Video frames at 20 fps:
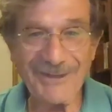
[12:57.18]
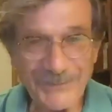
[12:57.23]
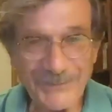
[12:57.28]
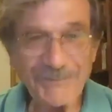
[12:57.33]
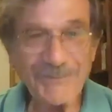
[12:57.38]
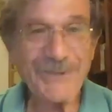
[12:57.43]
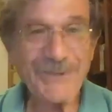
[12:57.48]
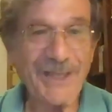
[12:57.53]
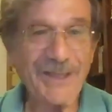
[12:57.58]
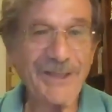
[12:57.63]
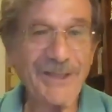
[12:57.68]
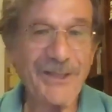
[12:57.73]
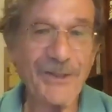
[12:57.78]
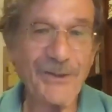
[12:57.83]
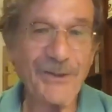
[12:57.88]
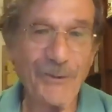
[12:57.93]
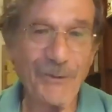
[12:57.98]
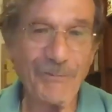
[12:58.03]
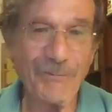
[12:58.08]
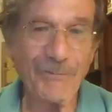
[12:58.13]
taking
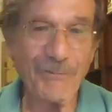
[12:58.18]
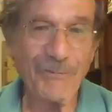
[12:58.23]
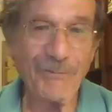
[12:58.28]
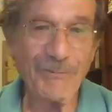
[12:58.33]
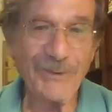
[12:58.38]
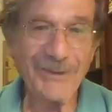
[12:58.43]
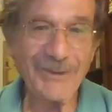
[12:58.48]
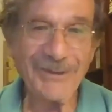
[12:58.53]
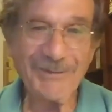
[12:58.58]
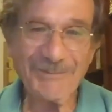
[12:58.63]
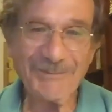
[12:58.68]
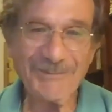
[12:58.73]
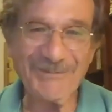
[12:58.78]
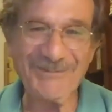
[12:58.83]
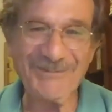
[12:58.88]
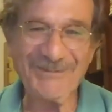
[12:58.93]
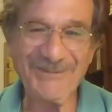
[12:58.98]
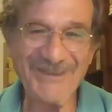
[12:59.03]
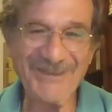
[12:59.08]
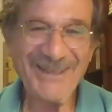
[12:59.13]
over.
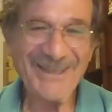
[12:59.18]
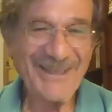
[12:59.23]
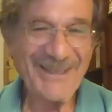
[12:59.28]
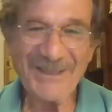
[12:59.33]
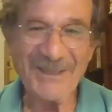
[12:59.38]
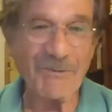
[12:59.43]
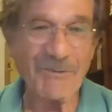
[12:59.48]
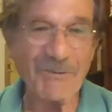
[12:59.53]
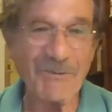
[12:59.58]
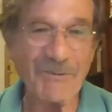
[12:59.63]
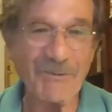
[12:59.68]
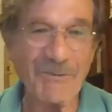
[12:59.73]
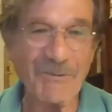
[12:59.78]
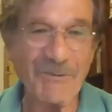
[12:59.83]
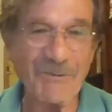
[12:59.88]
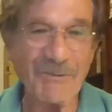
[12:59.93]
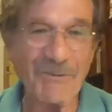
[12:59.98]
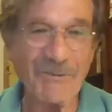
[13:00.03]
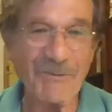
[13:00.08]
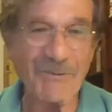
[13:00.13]
There was no
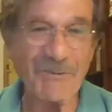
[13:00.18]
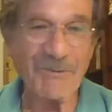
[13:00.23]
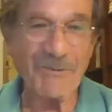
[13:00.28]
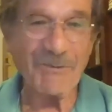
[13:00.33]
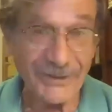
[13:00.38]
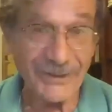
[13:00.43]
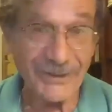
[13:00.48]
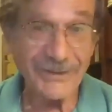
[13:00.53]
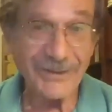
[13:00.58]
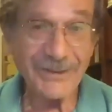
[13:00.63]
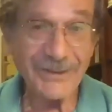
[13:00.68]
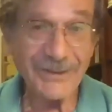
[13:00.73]
consensus there.